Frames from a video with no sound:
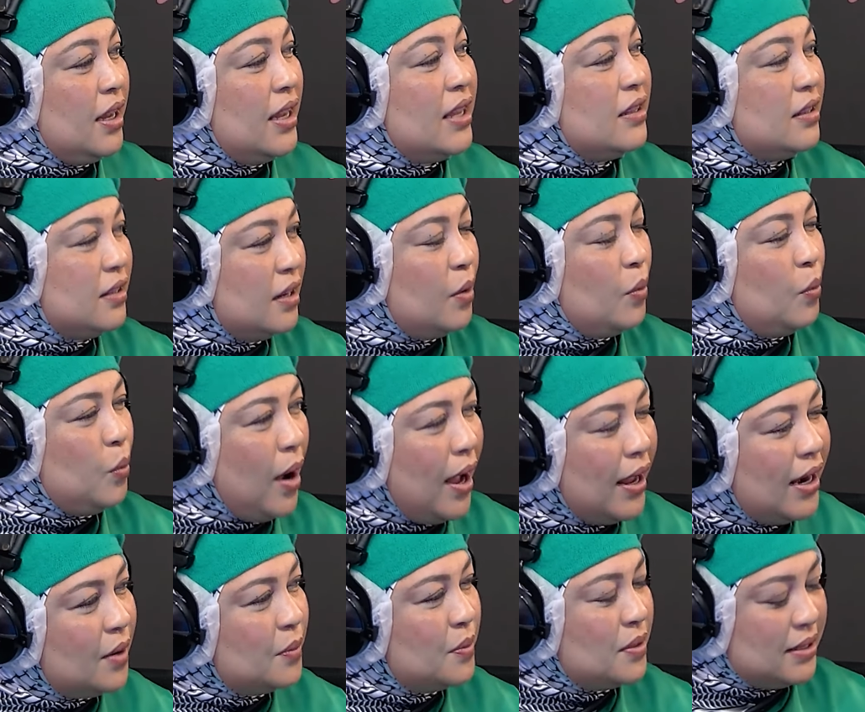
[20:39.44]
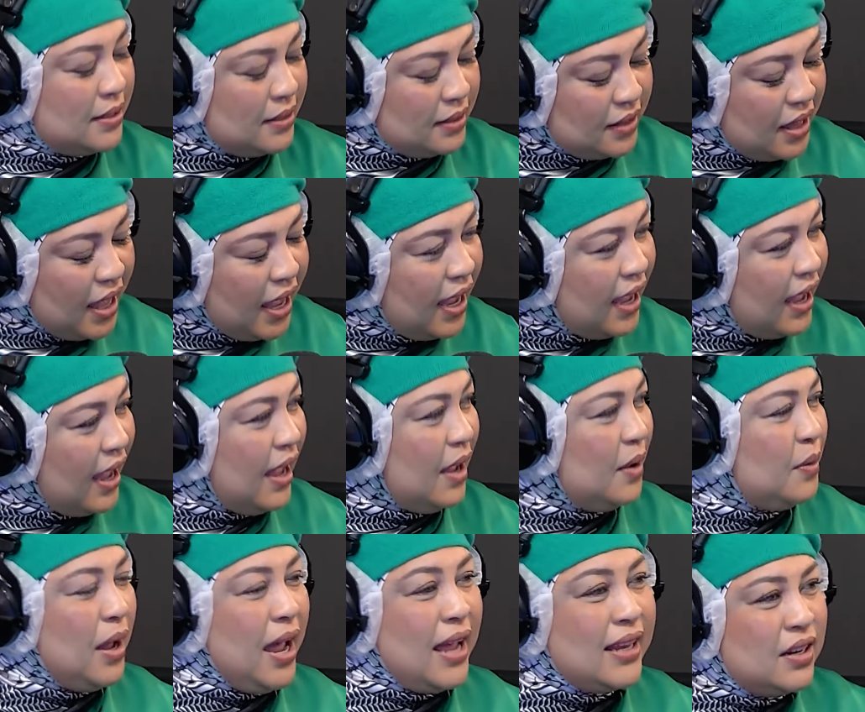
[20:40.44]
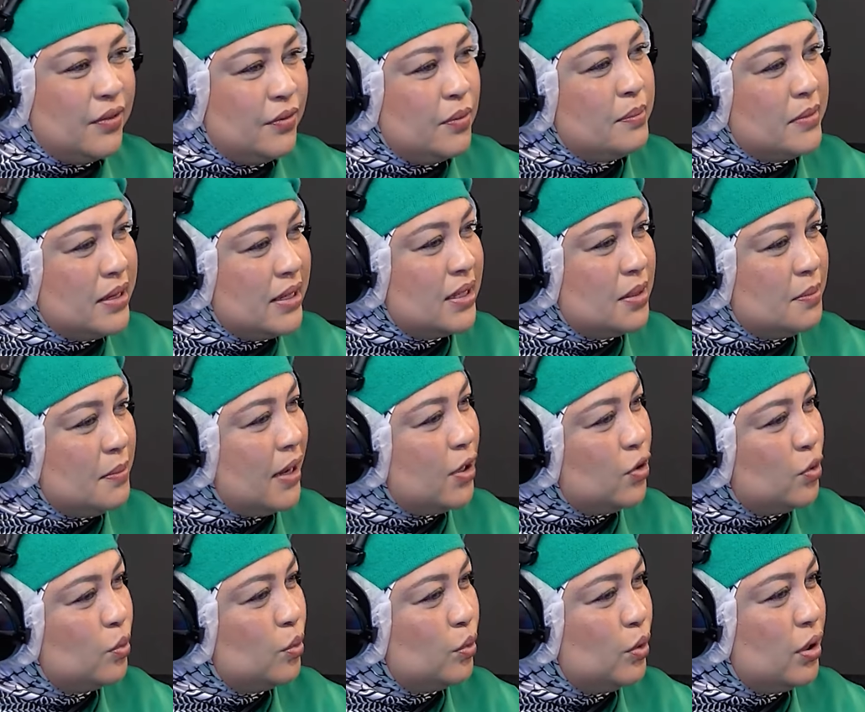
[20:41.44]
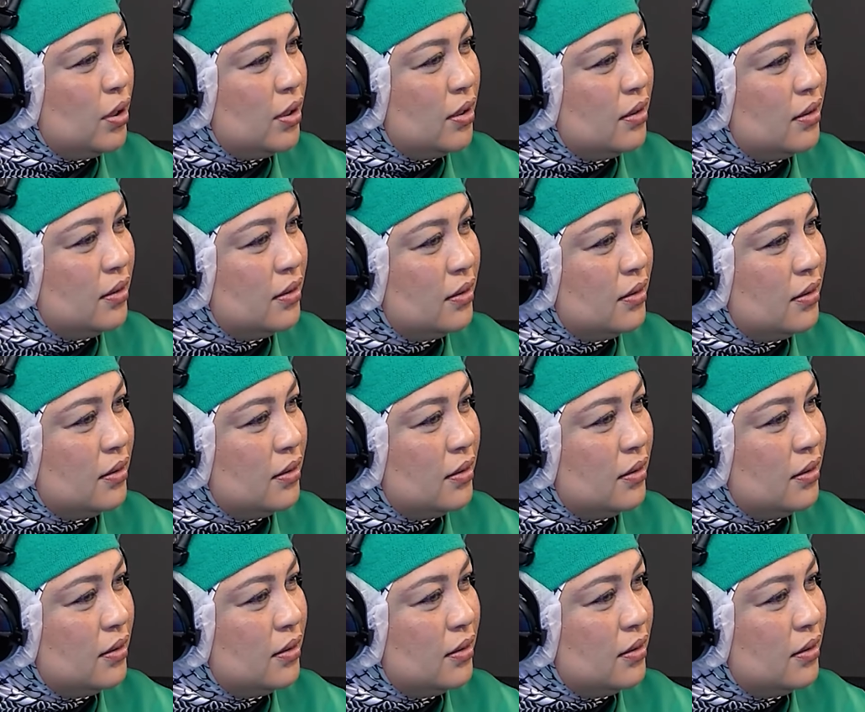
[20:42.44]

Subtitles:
in while I was there, I never missed my children.